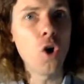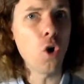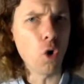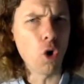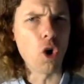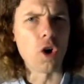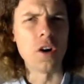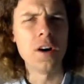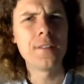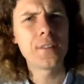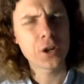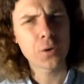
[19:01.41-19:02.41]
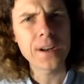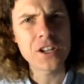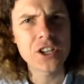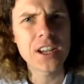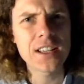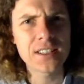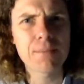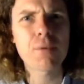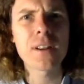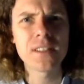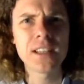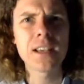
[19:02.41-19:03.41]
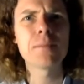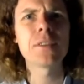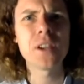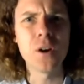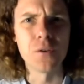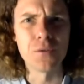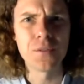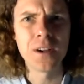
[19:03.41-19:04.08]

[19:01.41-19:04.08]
or the creature is oppressing himself